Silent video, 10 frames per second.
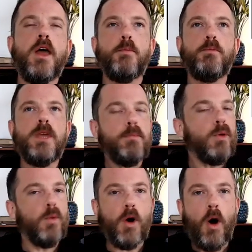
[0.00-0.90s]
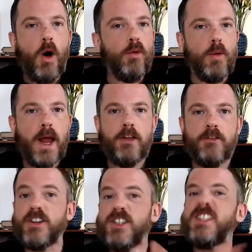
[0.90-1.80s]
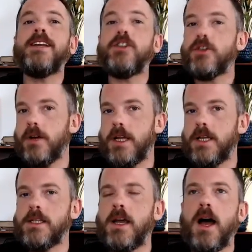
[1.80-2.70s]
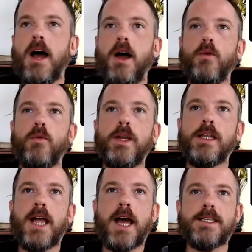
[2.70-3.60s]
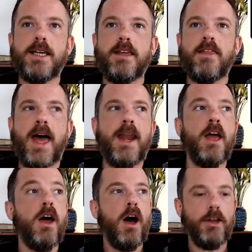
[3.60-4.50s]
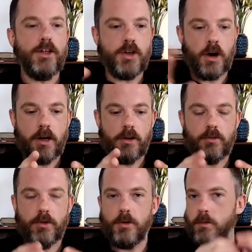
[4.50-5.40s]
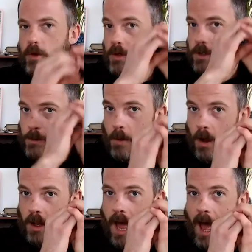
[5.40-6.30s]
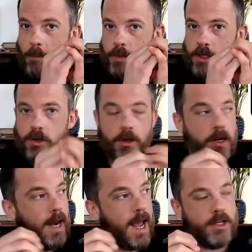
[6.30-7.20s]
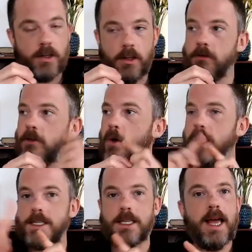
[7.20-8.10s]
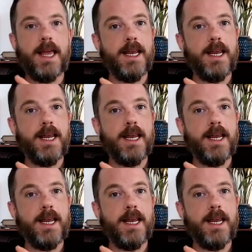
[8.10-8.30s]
People were already for centuries realizing that a darkened room with a small aperture can actually focus light